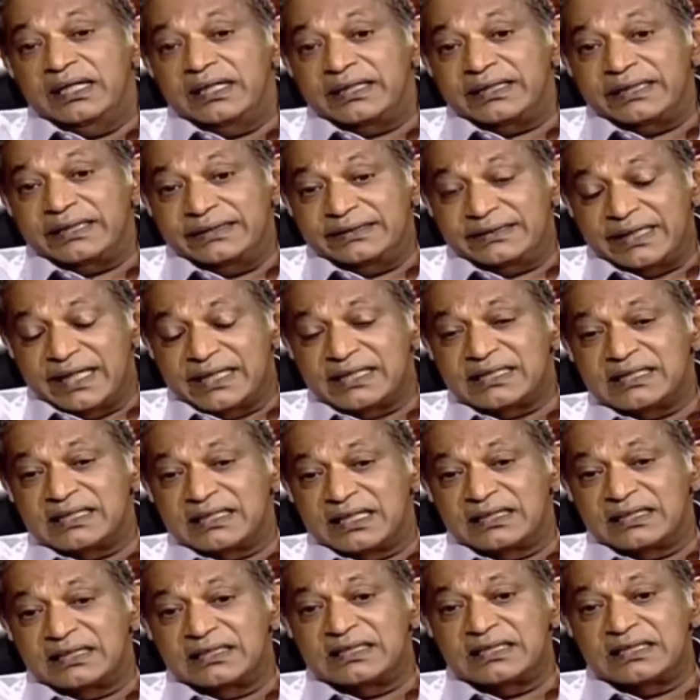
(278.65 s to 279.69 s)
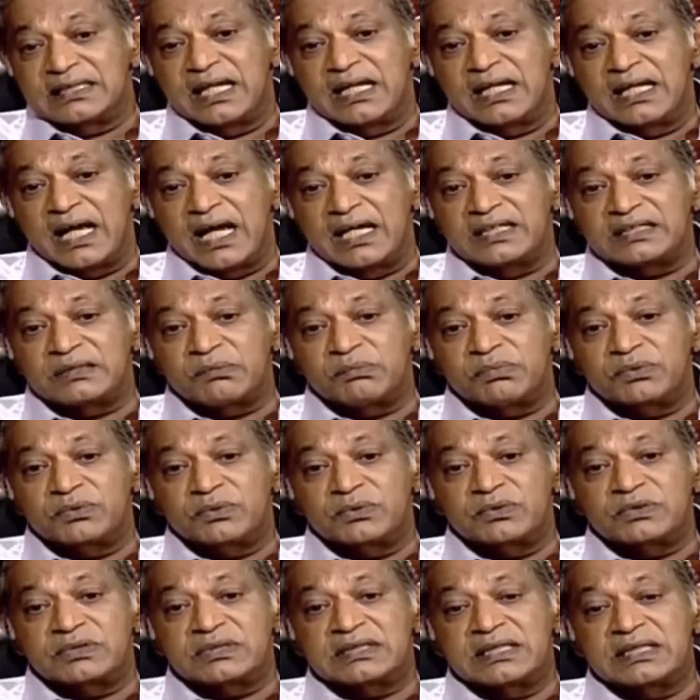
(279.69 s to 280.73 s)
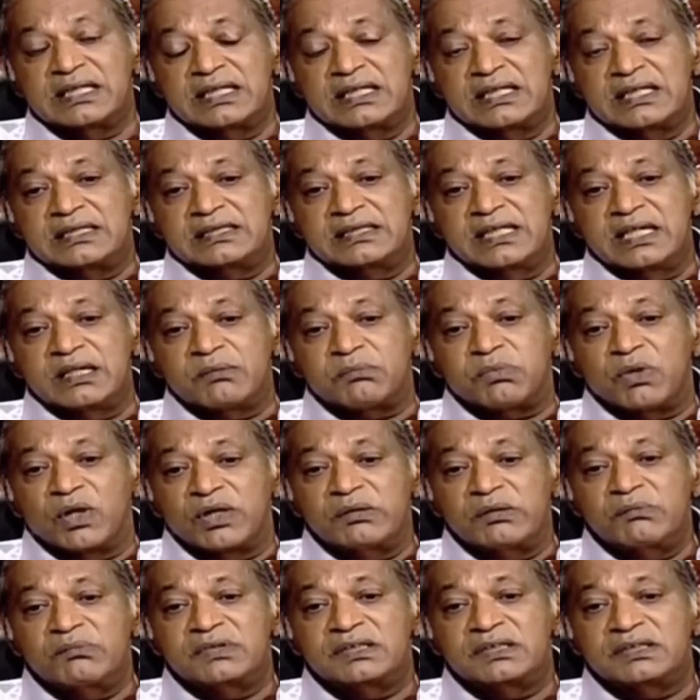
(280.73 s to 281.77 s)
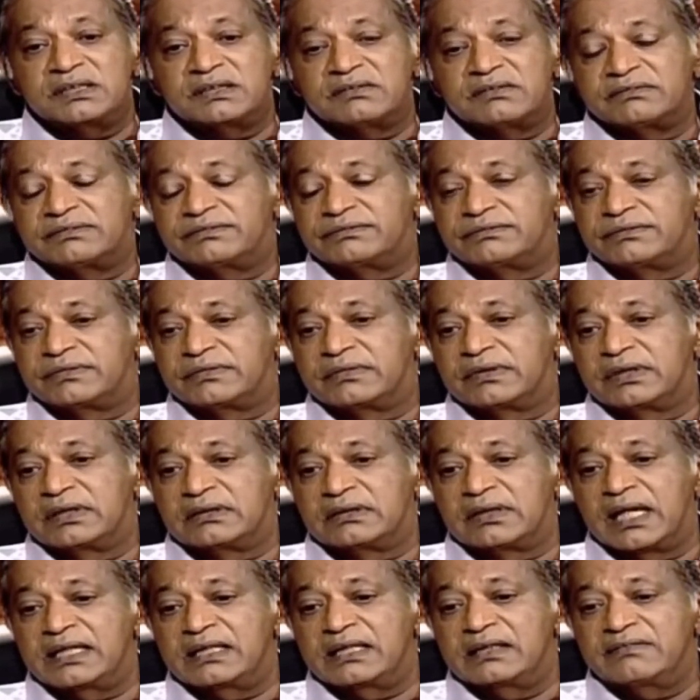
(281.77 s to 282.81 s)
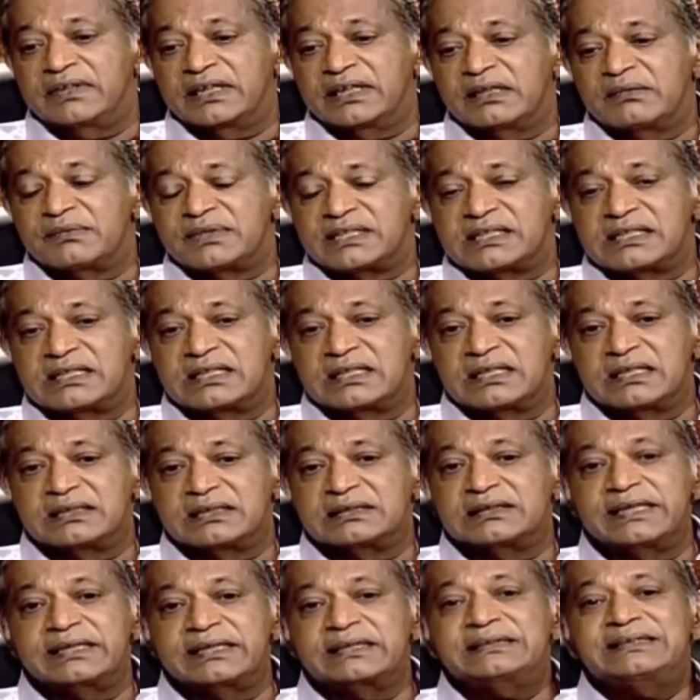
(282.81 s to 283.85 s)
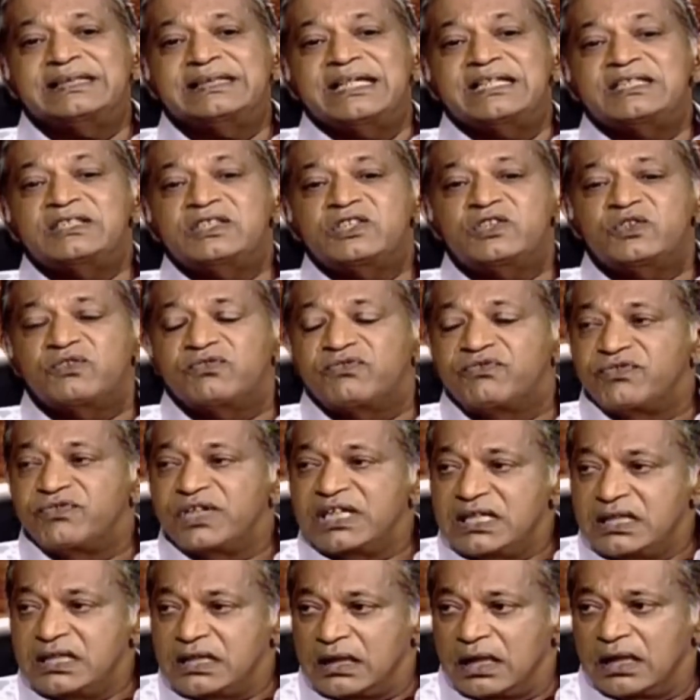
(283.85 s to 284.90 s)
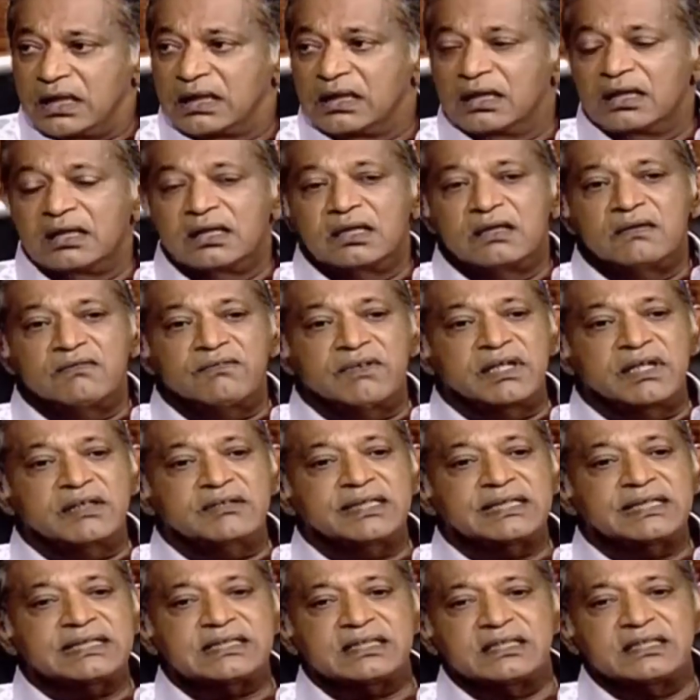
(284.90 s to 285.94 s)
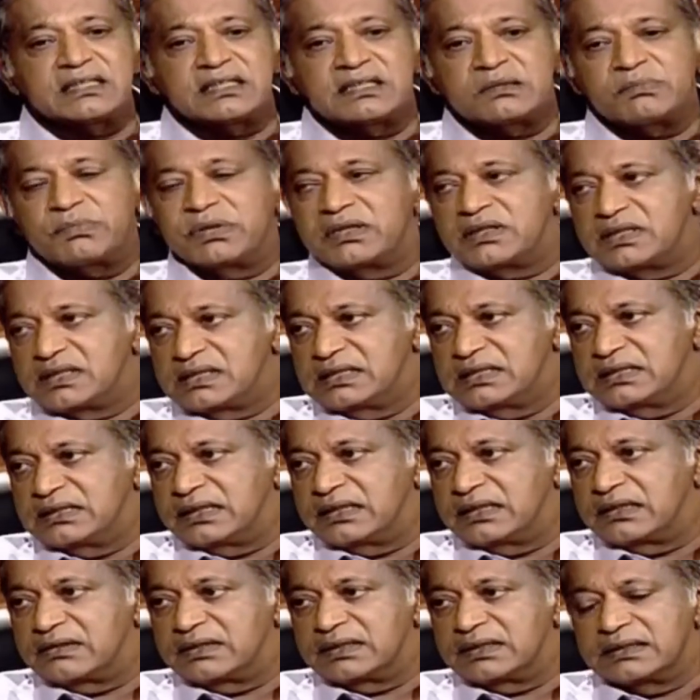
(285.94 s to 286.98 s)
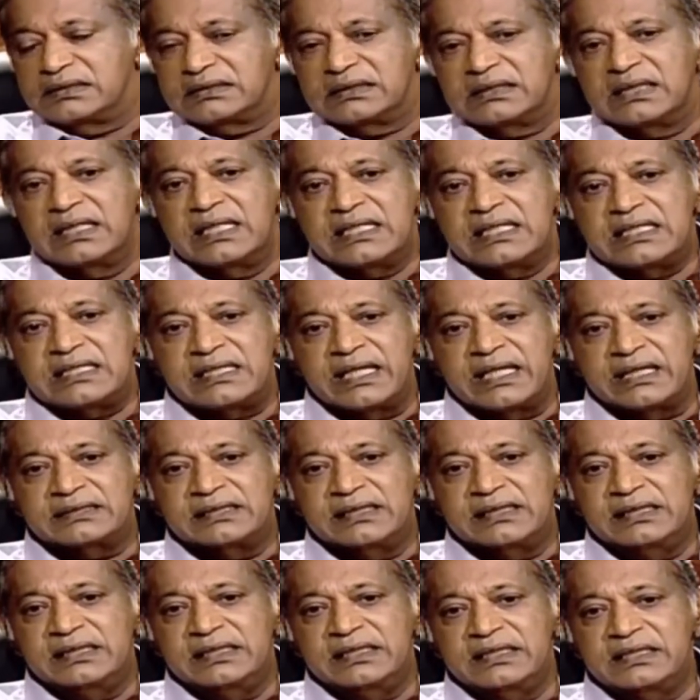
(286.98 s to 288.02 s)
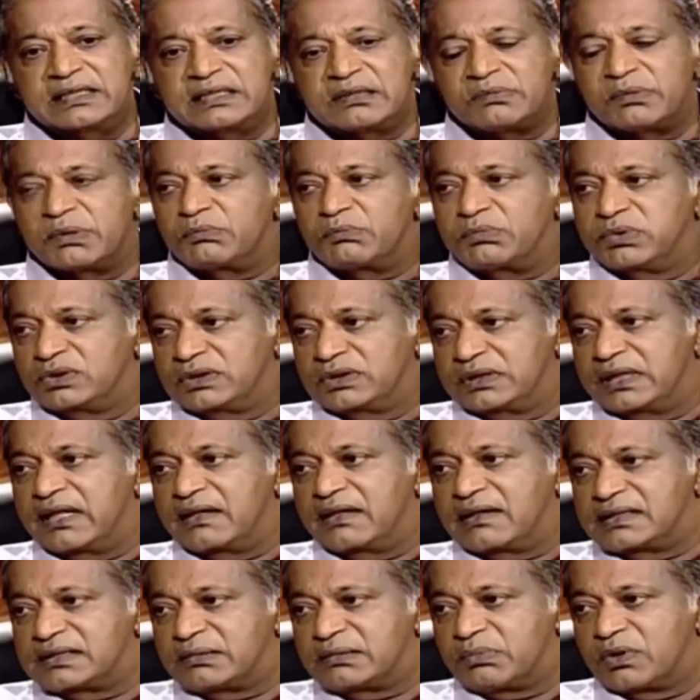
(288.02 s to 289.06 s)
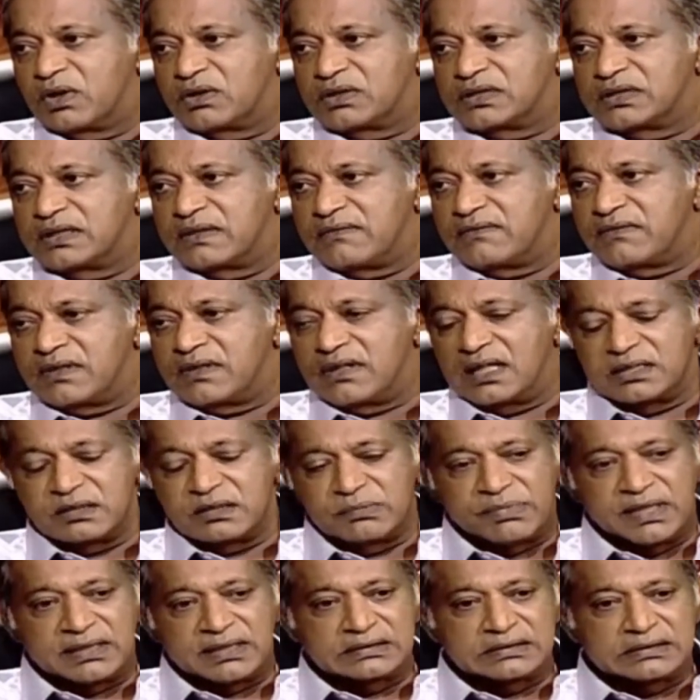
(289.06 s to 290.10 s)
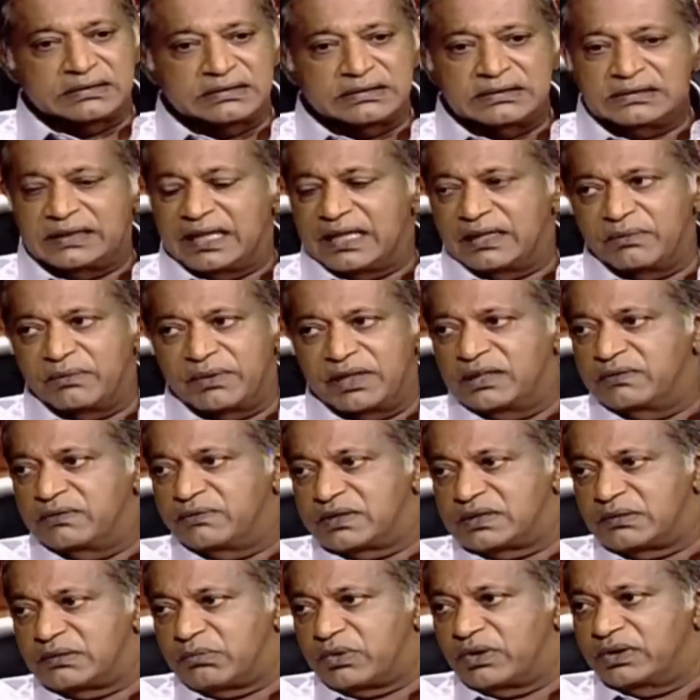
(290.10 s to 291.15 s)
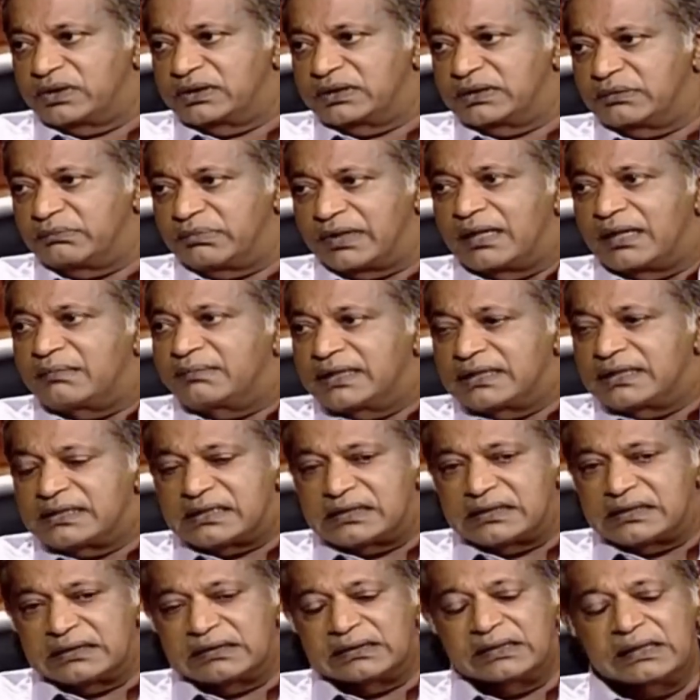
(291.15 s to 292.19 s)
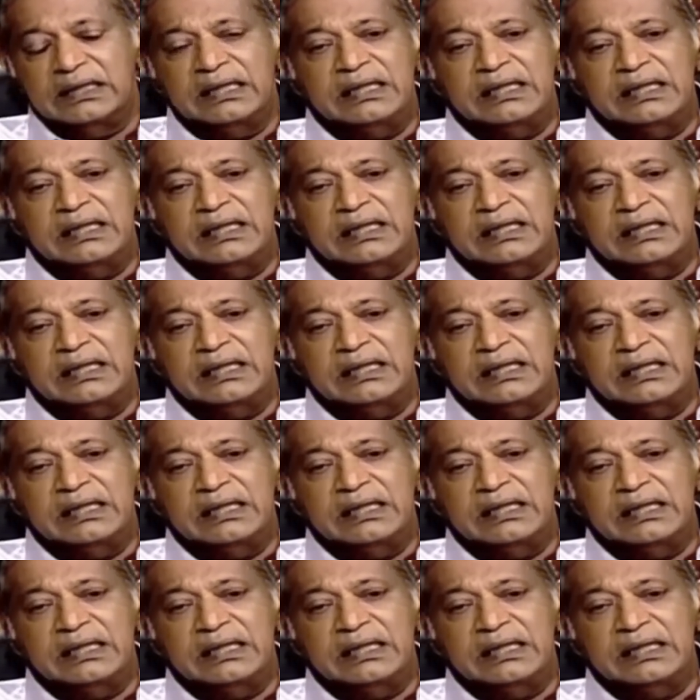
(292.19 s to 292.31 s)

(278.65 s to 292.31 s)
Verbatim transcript: in that sense, I suppose the appointment of Ranil Wickremesinghe then tends to feed various conspiracy theories that he has been put there as a proxy of the Rajapaksas, like when he was appointed Prime Minister,